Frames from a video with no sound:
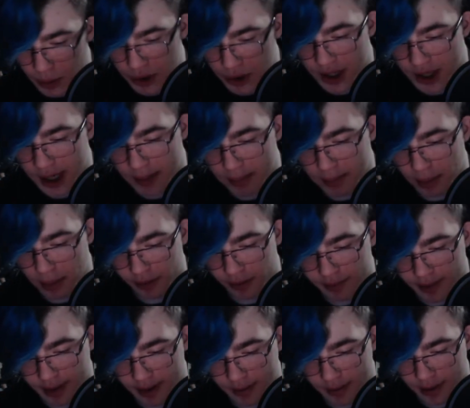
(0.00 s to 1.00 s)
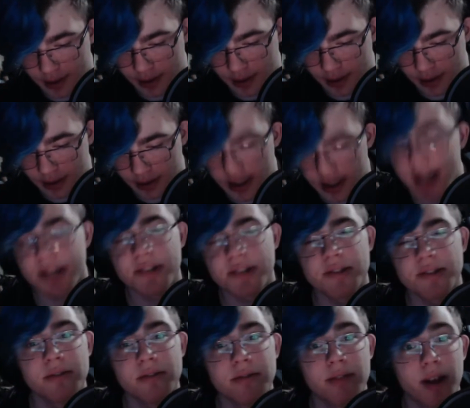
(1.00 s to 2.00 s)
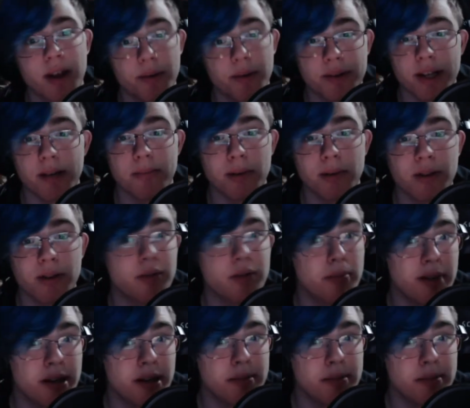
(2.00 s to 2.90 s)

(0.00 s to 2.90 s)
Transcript: you take a bullet for anyone? Yes, I would take a bullet for many